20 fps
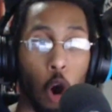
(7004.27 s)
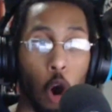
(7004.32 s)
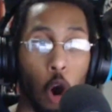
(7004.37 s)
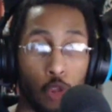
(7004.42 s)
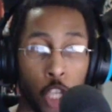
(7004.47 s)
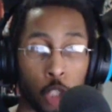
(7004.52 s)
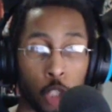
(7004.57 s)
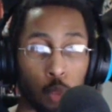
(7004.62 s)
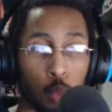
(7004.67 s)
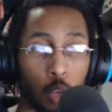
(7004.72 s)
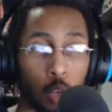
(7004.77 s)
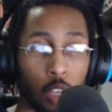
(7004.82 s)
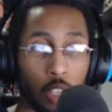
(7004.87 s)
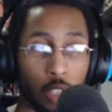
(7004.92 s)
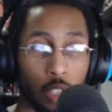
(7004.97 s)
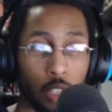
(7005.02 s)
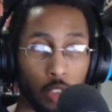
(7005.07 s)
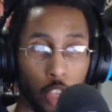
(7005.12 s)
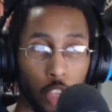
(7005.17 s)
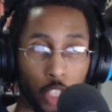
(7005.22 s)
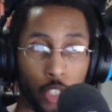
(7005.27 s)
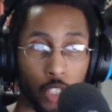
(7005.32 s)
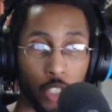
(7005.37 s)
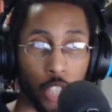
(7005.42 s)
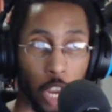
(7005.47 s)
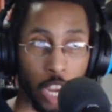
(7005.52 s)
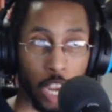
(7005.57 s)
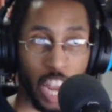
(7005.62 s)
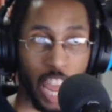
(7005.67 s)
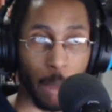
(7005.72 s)
this
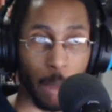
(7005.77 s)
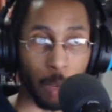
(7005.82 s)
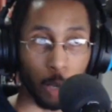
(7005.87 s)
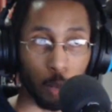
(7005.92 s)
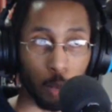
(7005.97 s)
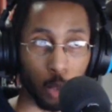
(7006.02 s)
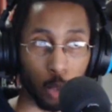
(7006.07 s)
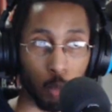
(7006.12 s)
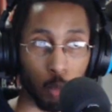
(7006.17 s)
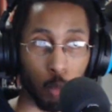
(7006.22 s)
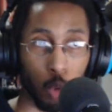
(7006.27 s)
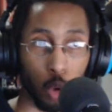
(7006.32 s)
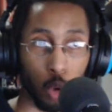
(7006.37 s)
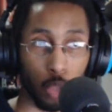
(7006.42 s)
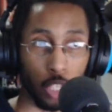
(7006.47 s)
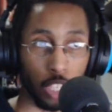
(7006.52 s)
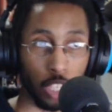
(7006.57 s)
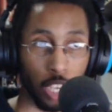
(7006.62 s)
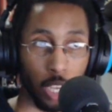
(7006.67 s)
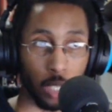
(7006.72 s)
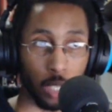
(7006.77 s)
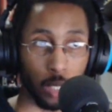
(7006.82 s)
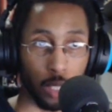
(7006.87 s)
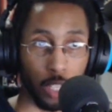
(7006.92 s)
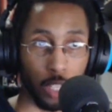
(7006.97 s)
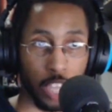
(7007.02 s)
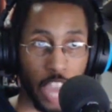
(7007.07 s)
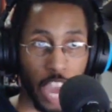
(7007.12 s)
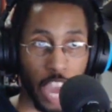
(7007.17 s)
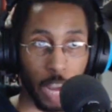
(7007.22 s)
dynamic was more the case in
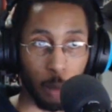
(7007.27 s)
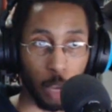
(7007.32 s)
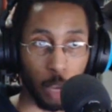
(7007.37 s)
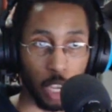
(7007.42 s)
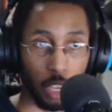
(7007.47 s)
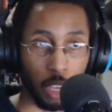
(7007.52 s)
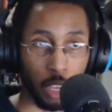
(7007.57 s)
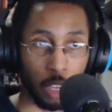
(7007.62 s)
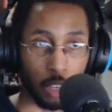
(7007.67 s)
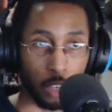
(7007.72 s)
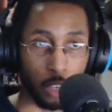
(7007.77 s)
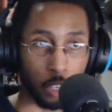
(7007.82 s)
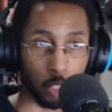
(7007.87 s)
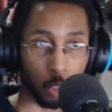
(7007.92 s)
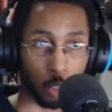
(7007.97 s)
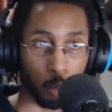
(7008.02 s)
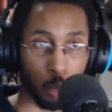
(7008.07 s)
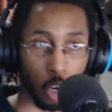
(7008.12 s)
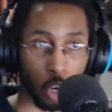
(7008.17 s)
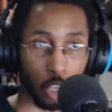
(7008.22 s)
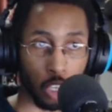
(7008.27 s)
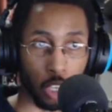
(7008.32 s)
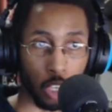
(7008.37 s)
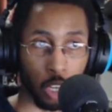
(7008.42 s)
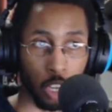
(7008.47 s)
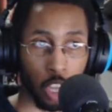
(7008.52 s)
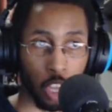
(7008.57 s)
the anime disc market